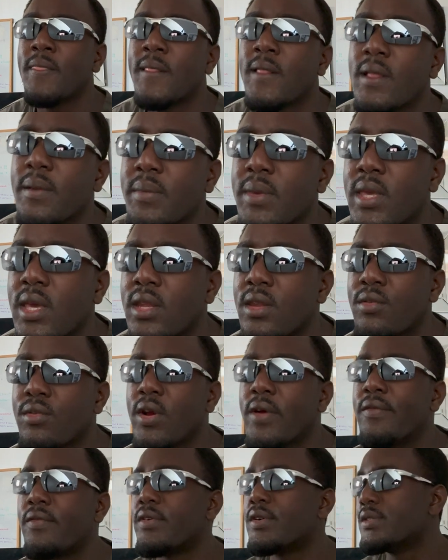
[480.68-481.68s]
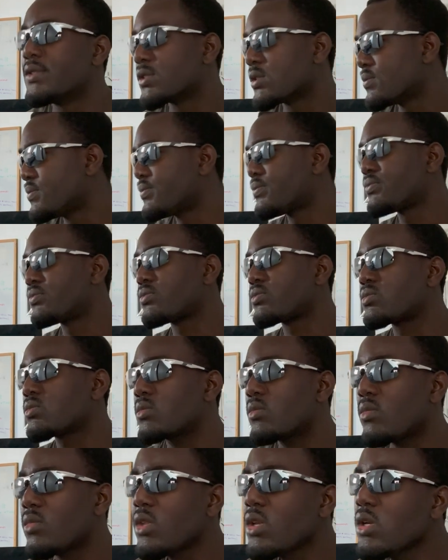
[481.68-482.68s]
let me get the reference.
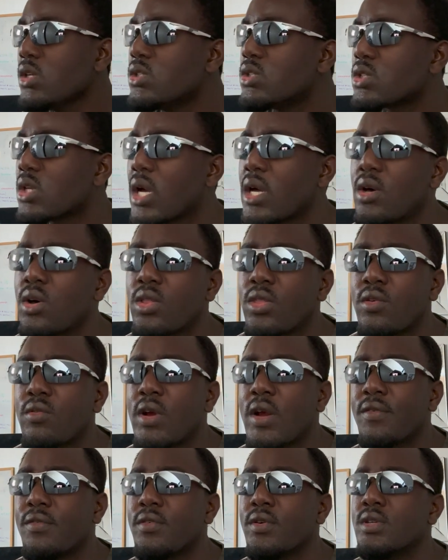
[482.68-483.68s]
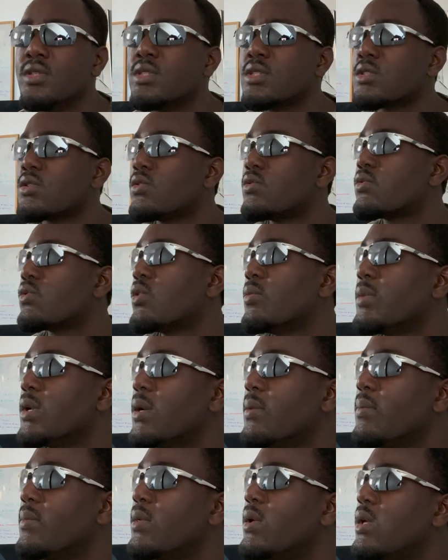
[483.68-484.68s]
So I got the reference from
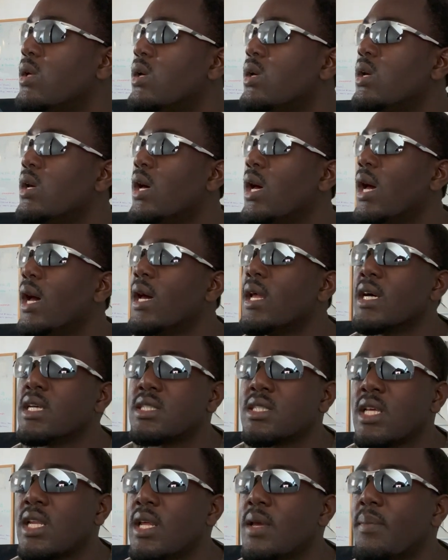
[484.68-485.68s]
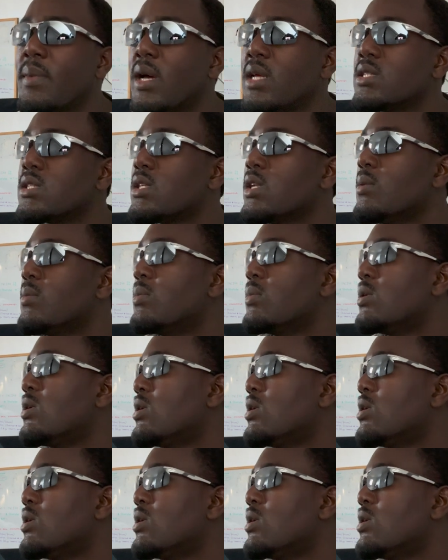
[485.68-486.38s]
them and I sent it back to them.